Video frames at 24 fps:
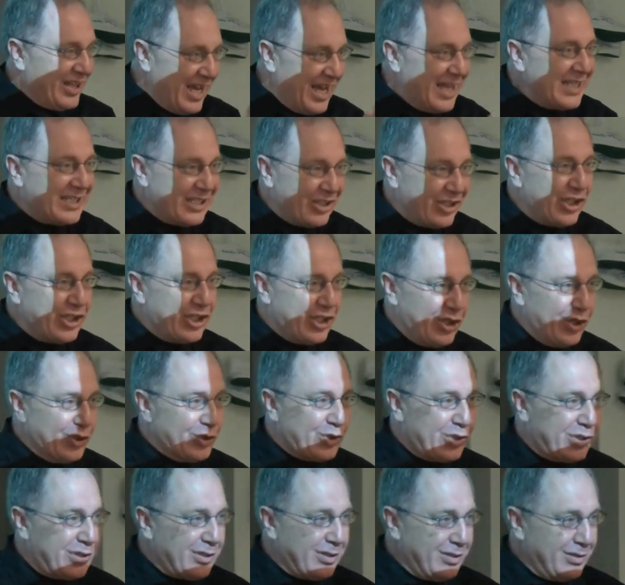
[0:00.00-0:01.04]
gets
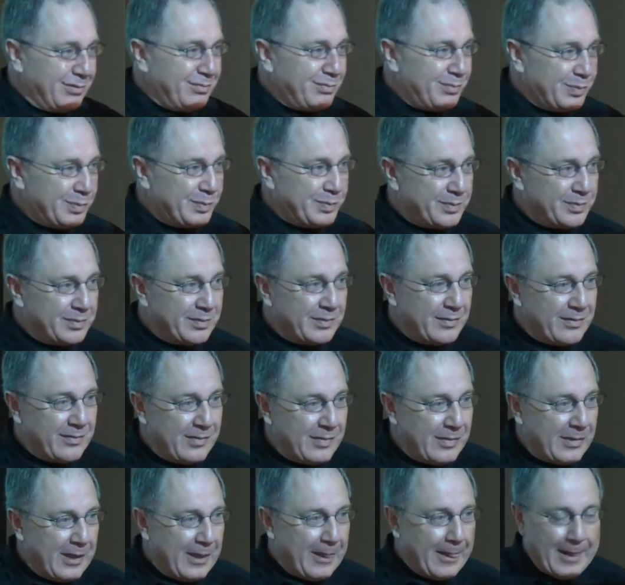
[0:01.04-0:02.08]
reduced.
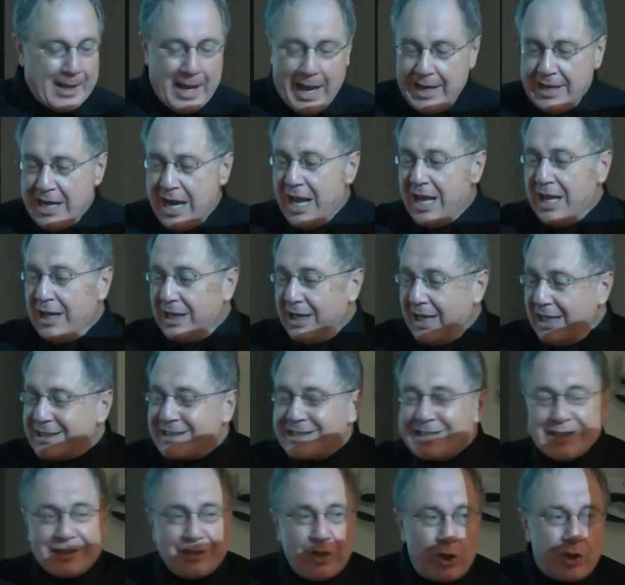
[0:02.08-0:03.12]
Right?
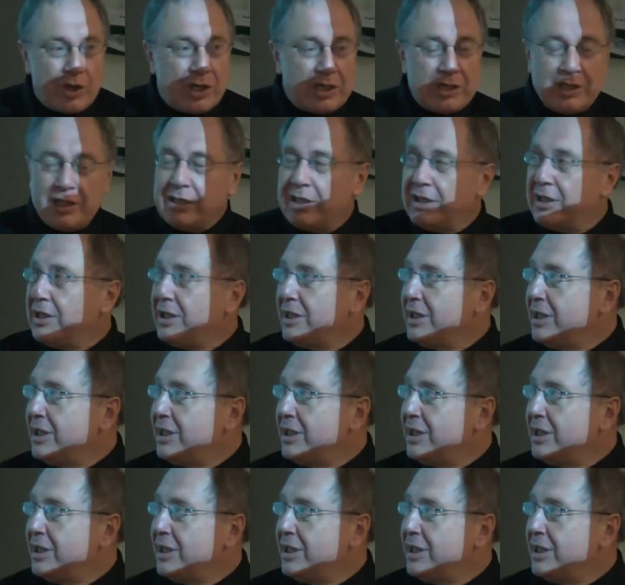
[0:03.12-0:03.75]
Let's look